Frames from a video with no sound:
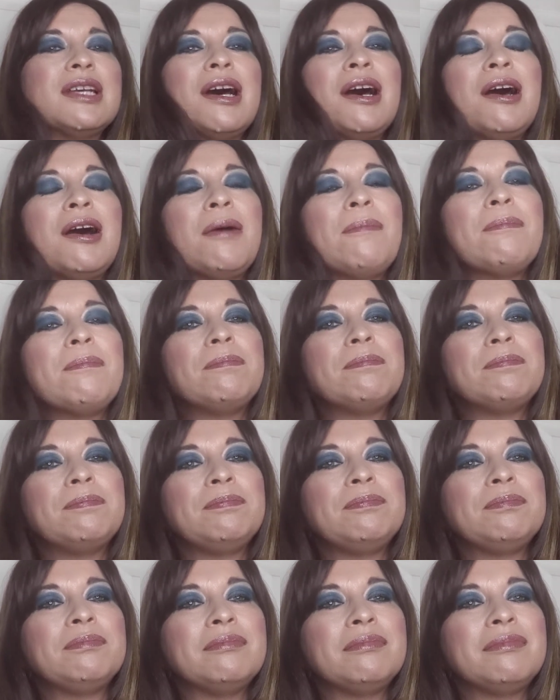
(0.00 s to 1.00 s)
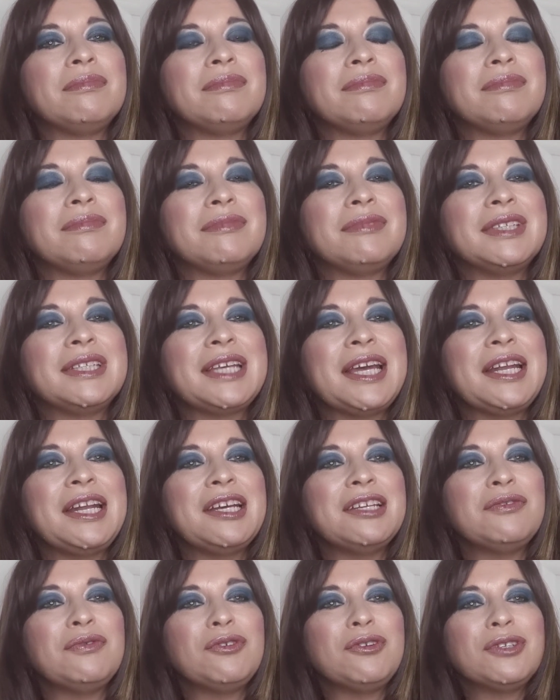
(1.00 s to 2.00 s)
um, saying
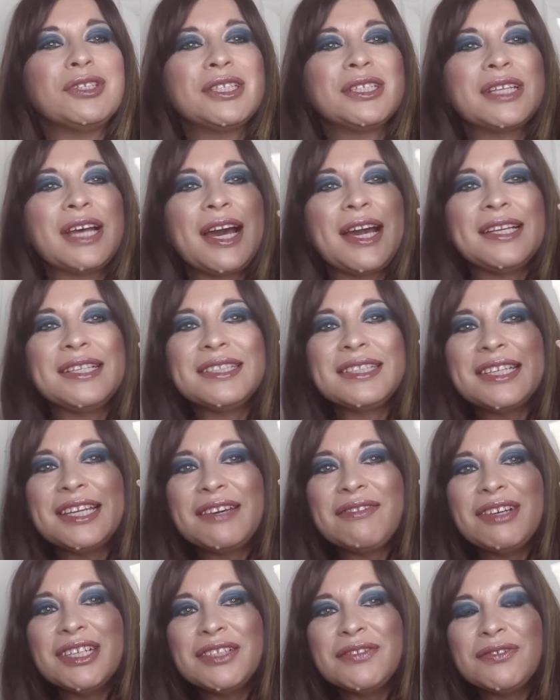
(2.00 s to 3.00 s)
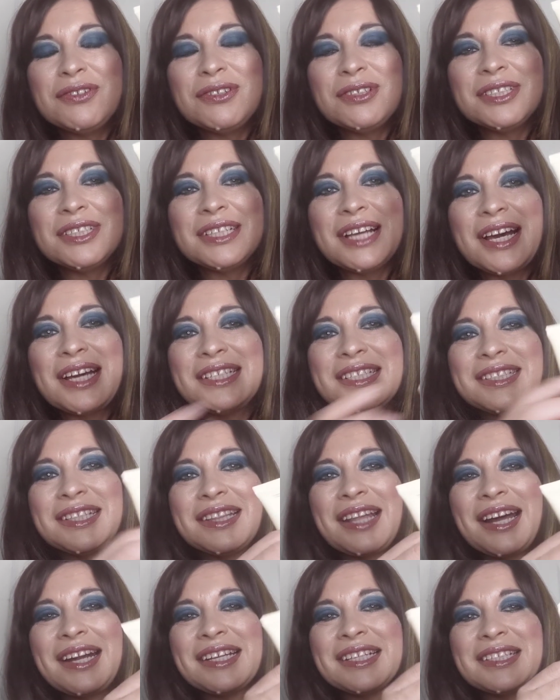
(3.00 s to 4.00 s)
us full size give us full size
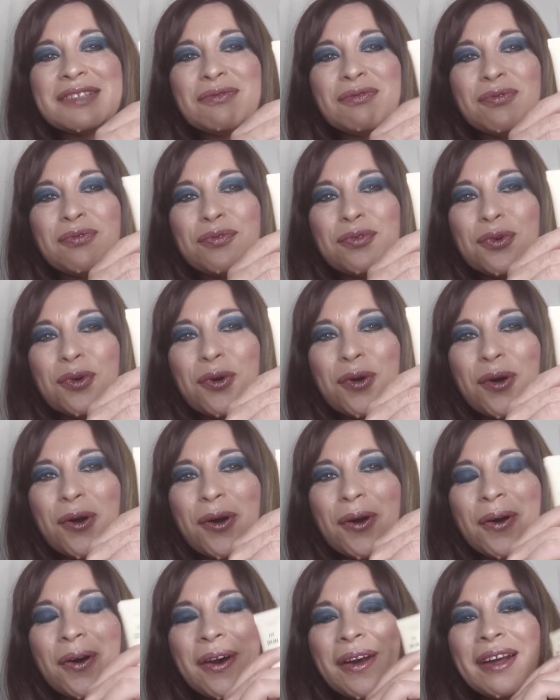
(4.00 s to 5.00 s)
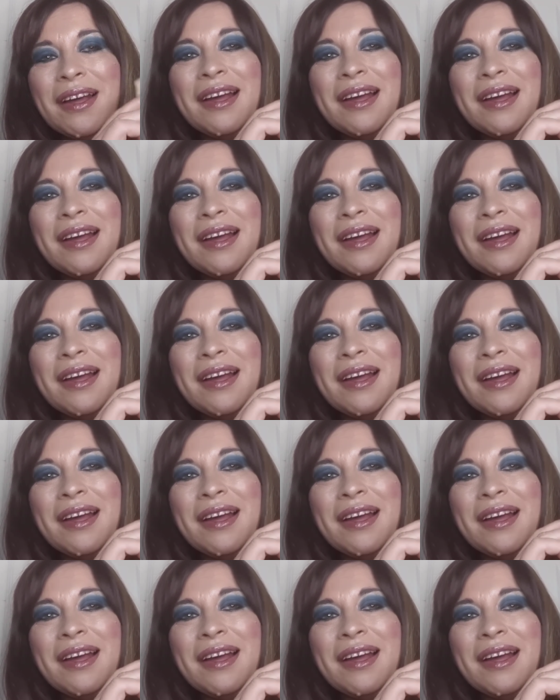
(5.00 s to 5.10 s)
that it's full